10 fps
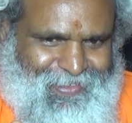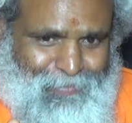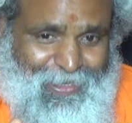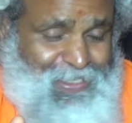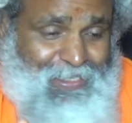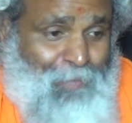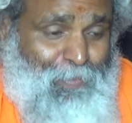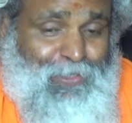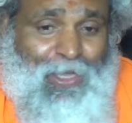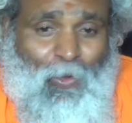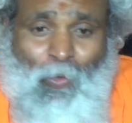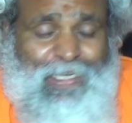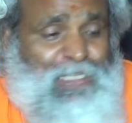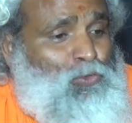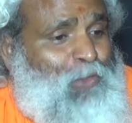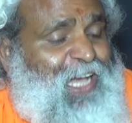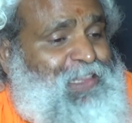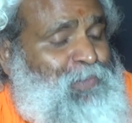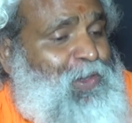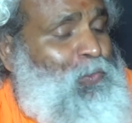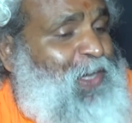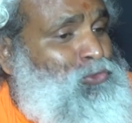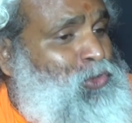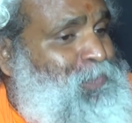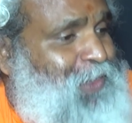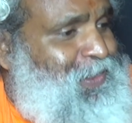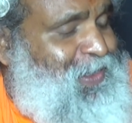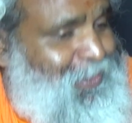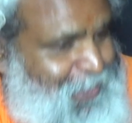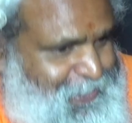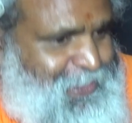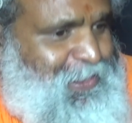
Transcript: Because some people say, oh, it is sukhatmaka, why should we bother? And this